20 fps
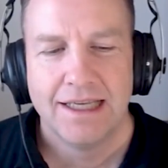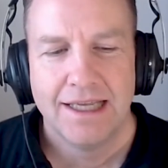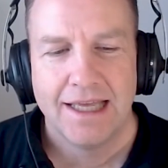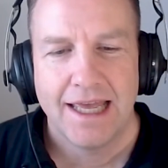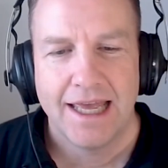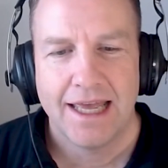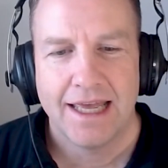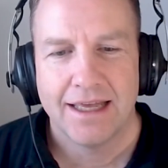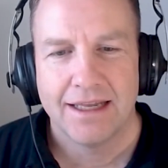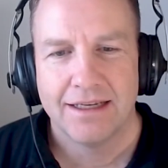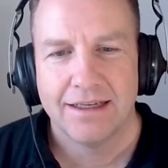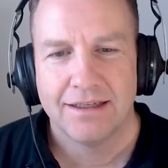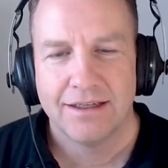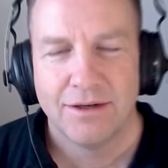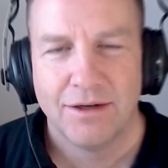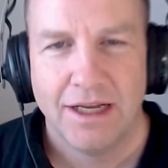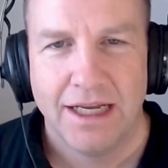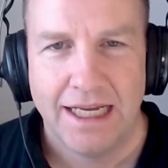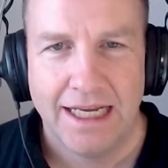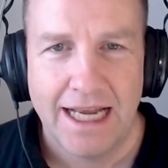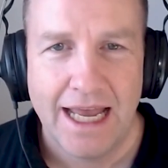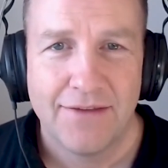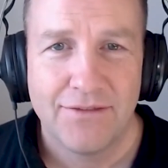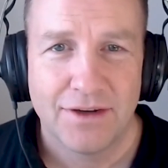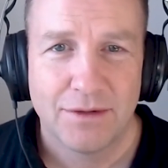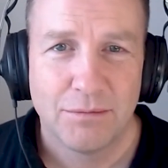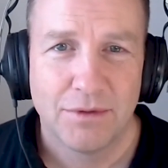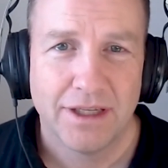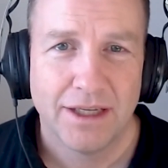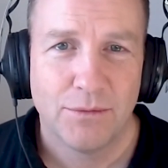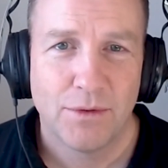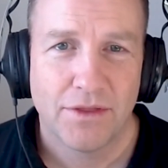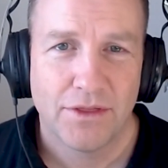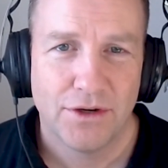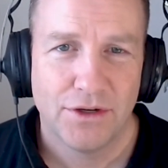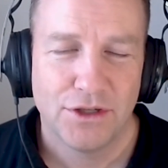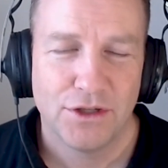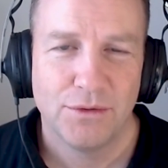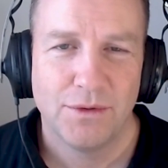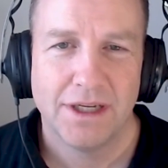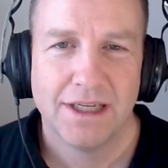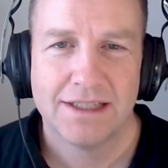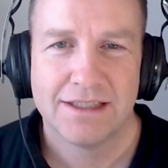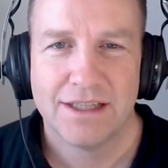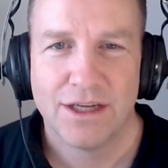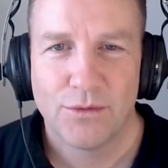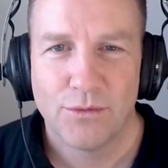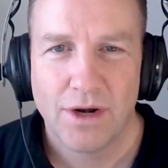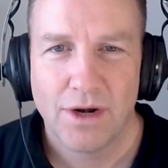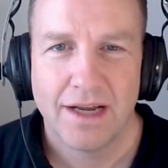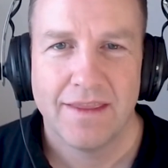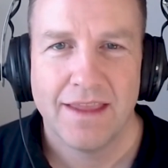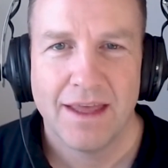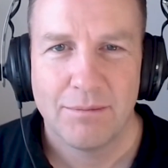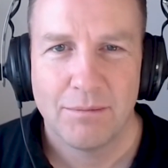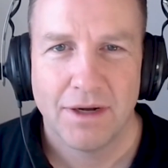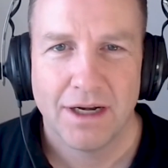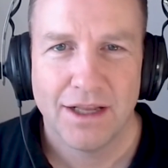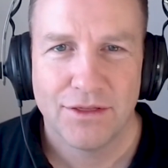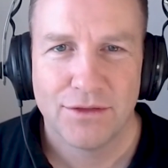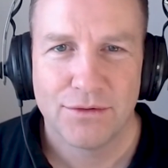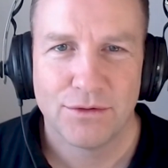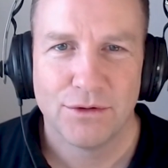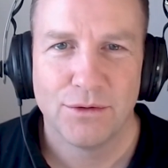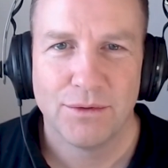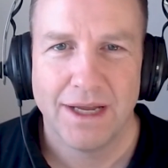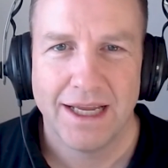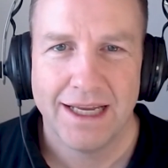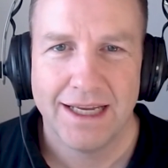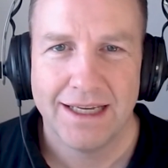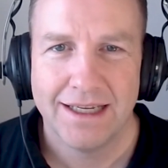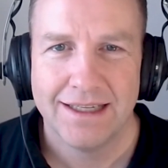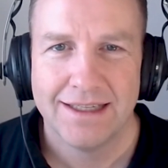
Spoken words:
And inevitably, what they're doing is they're running that money through a